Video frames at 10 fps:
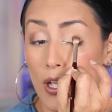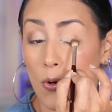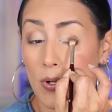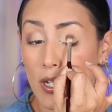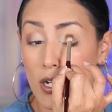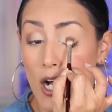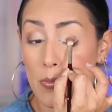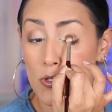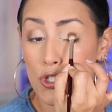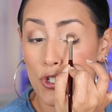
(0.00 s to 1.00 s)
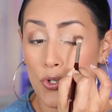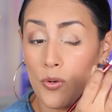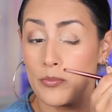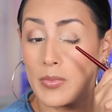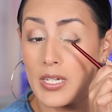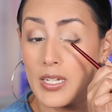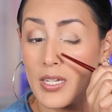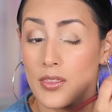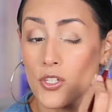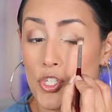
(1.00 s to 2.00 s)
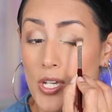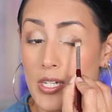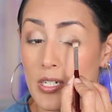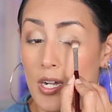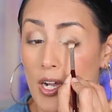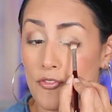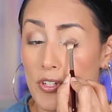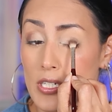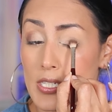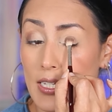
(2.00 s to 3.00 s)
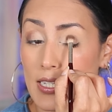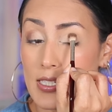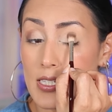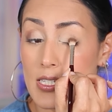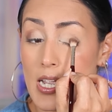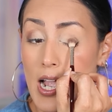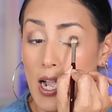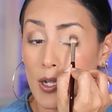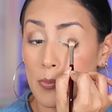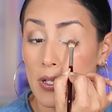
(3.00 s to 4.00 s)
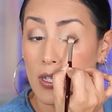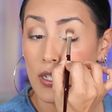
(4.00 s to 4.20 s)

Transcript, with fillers: And when it comes to meeting the shade Confidence, I like to tap.